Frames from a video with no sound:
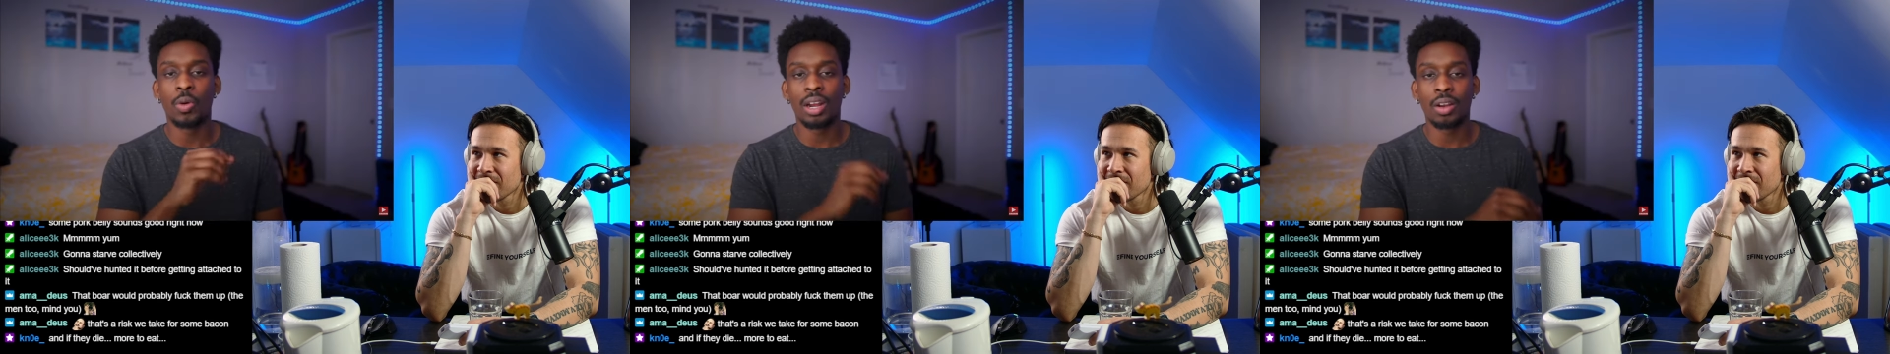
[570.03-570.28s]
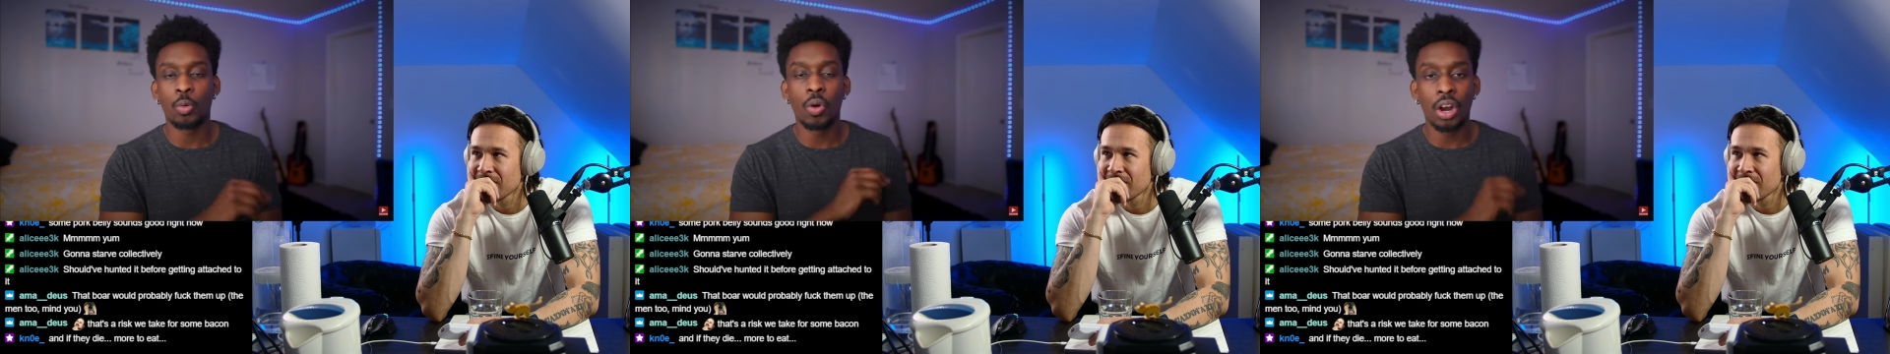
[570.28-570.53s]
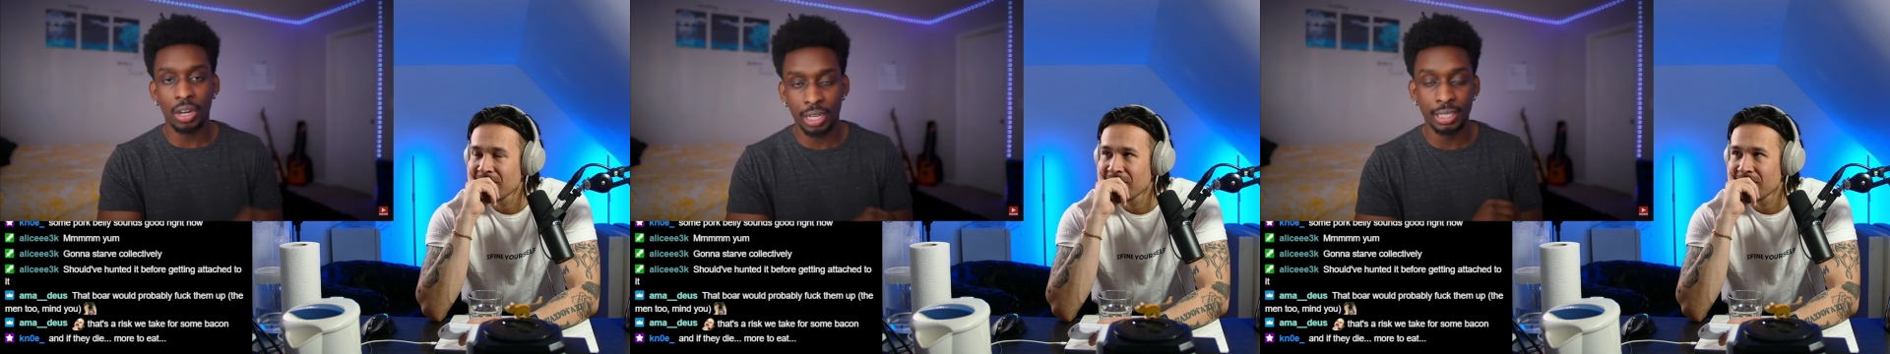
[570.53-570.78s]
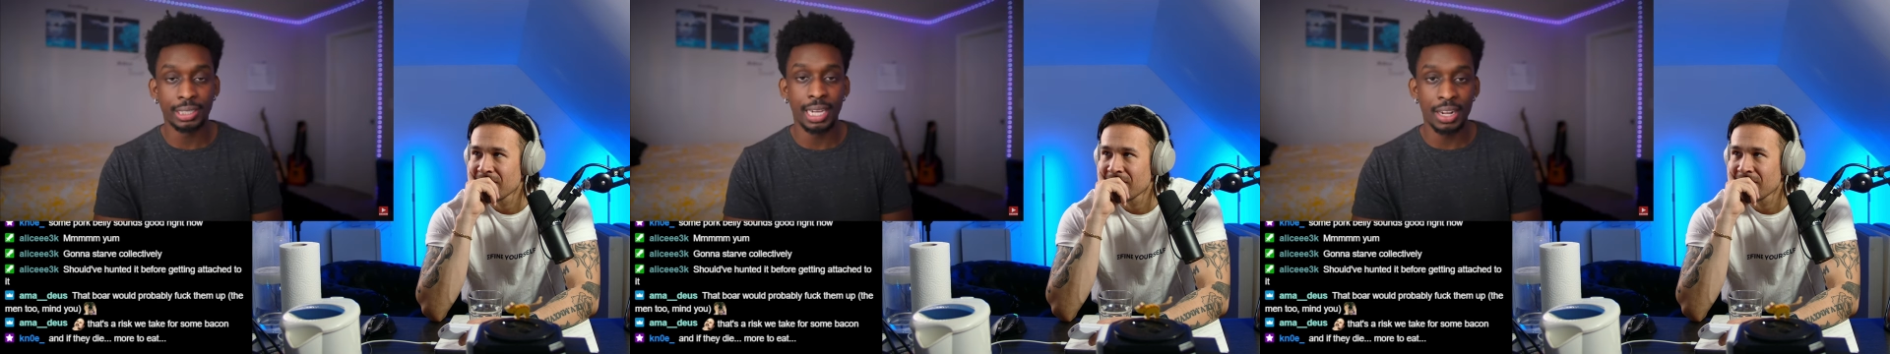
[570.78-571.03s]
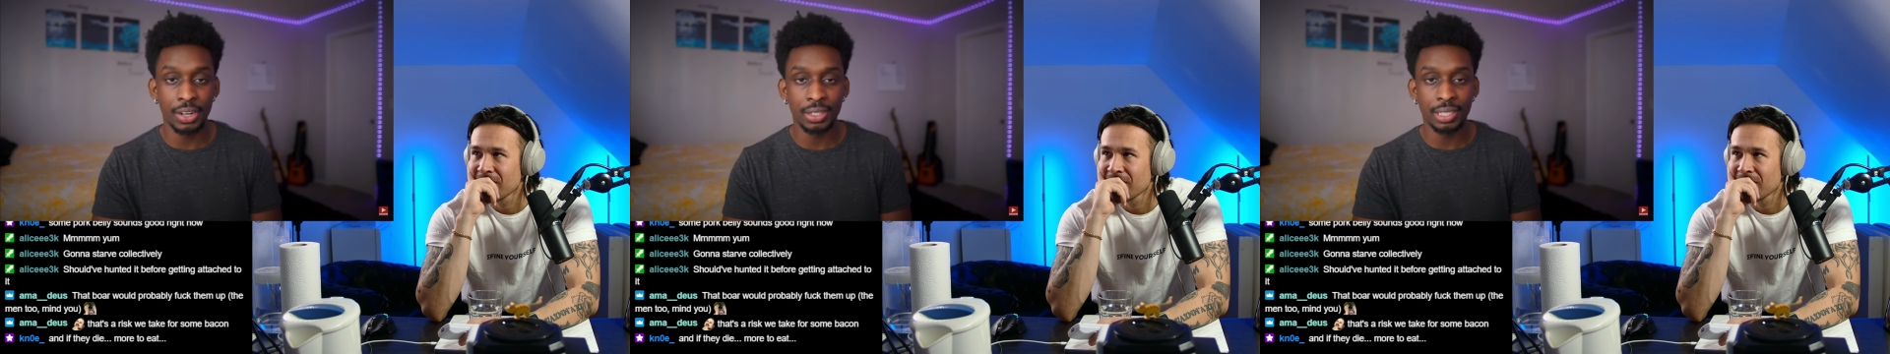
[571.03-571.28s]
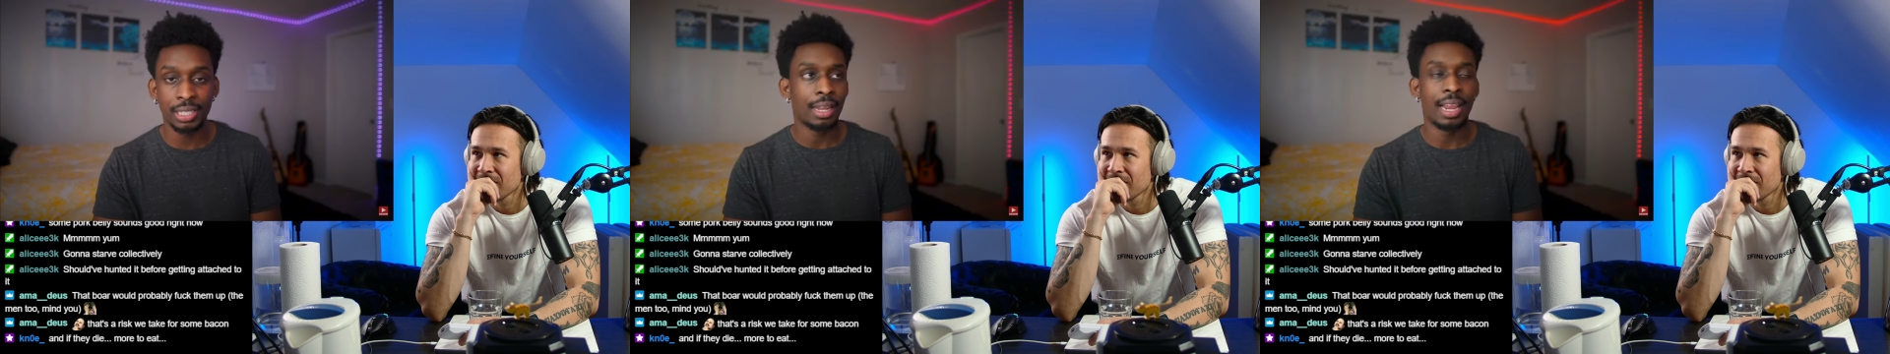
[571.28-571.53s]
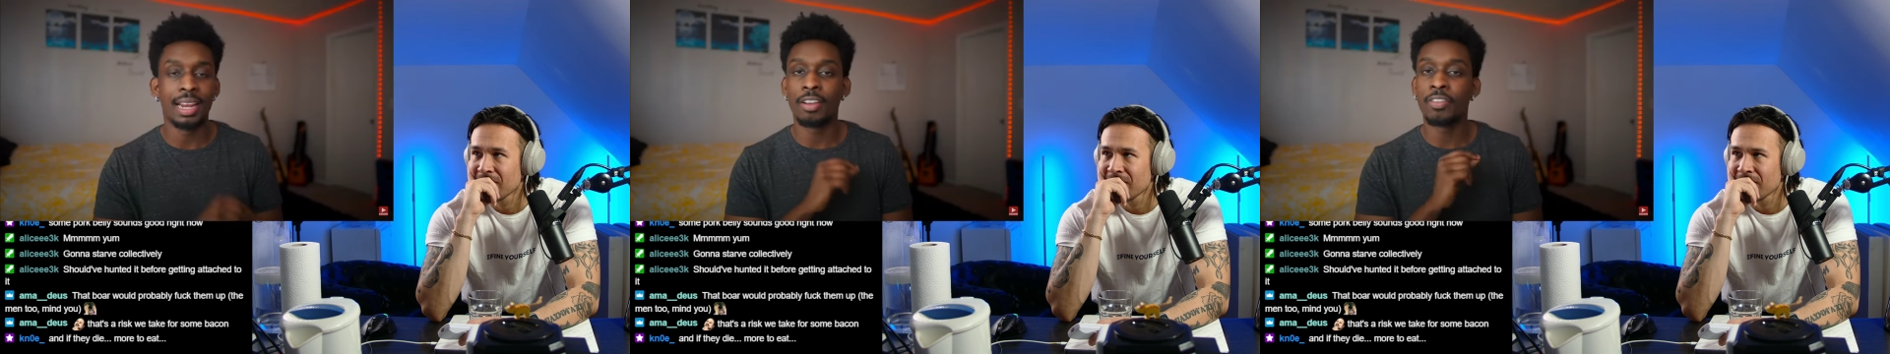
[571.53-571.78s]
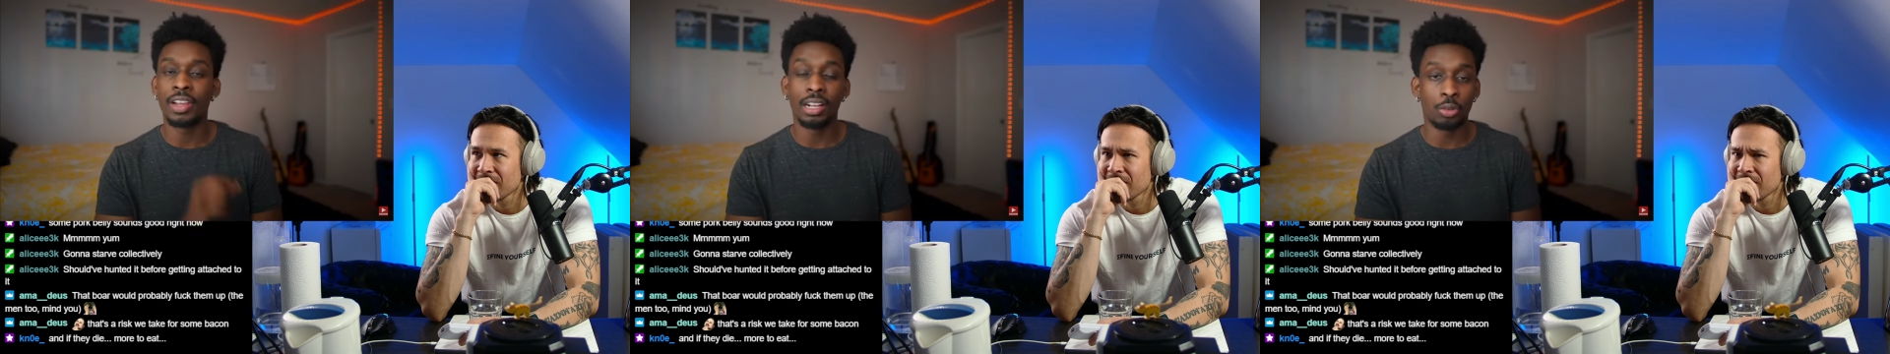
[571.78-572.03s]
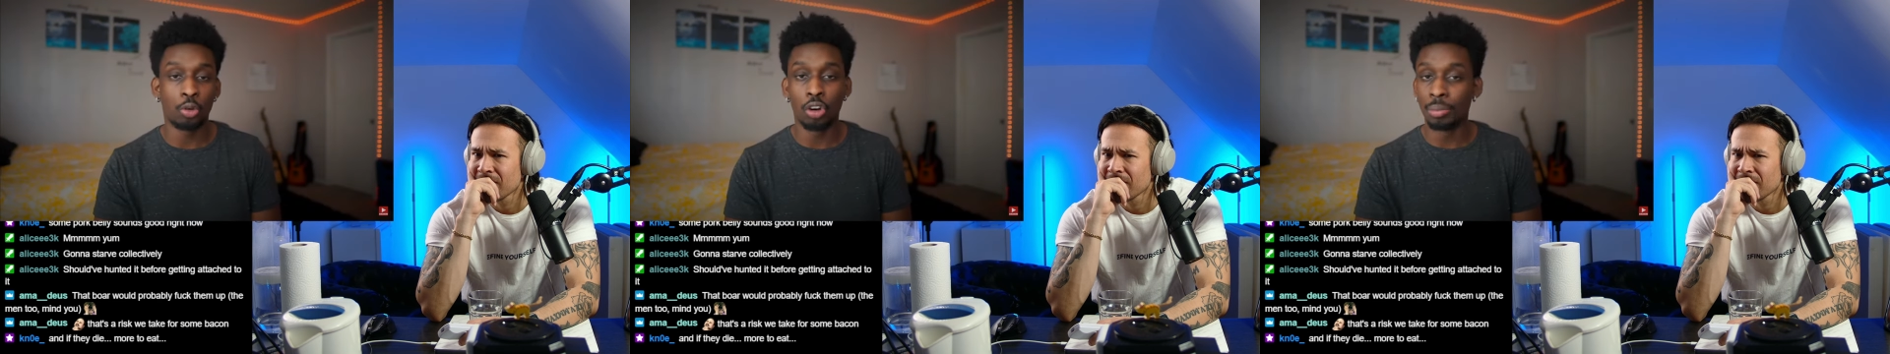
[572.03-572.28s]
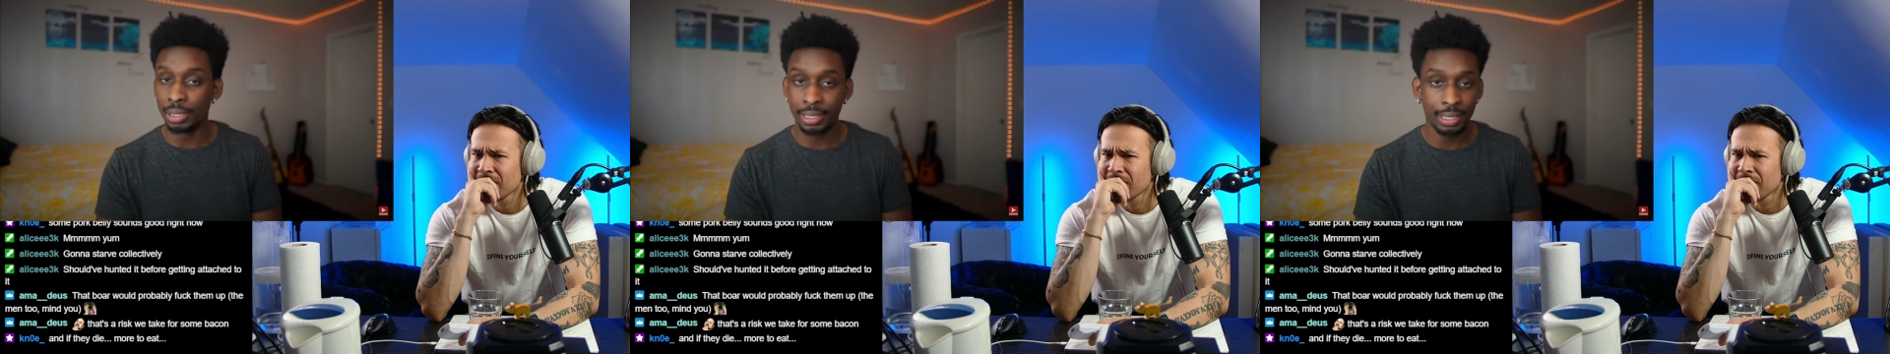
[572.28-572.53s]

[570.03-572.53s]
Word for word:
Speaker 1: one of the water containers and it failed horribly.